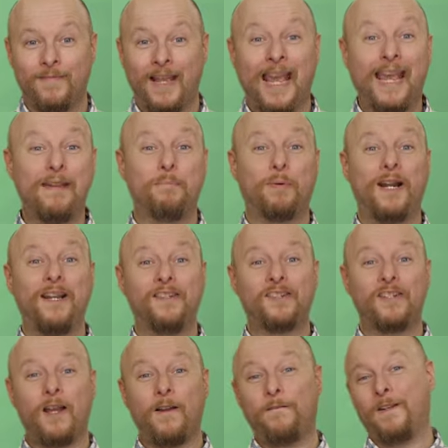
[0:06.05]
Hey Brain
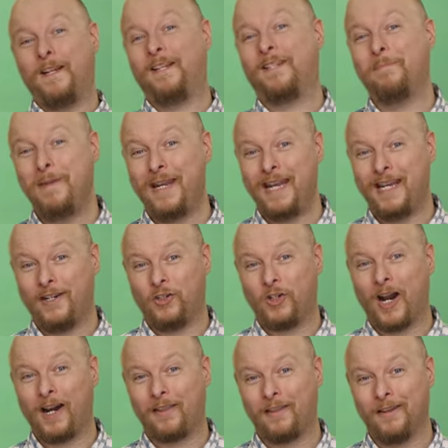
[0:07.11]
Stuff, it's me,
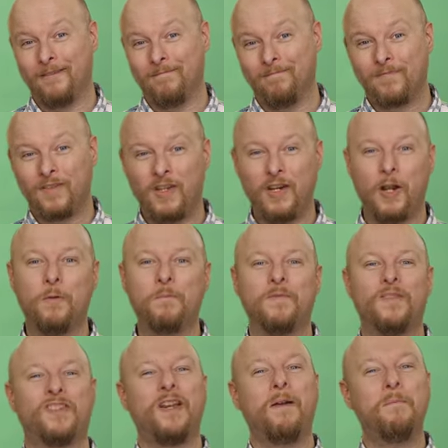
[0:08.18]
Jonathan. You know,
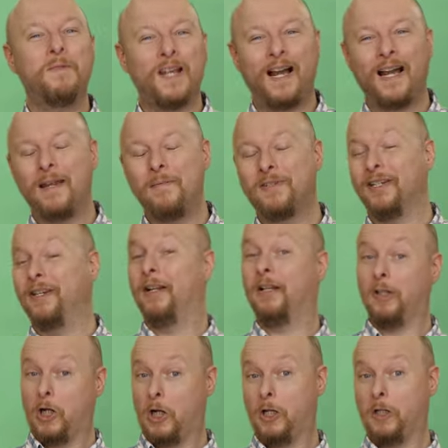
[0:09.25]
sometimes in a
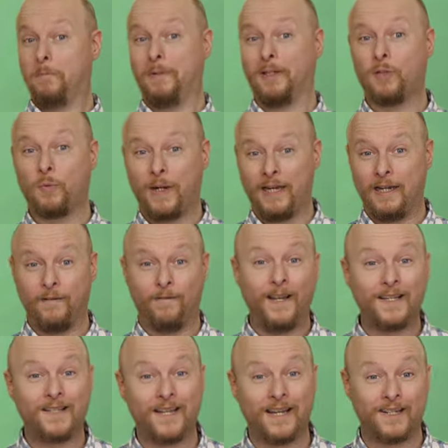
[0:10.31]
lull between
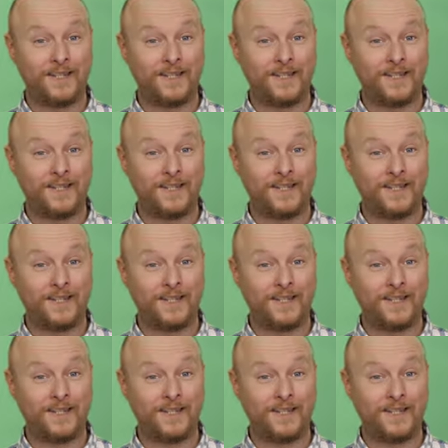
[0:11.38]
events at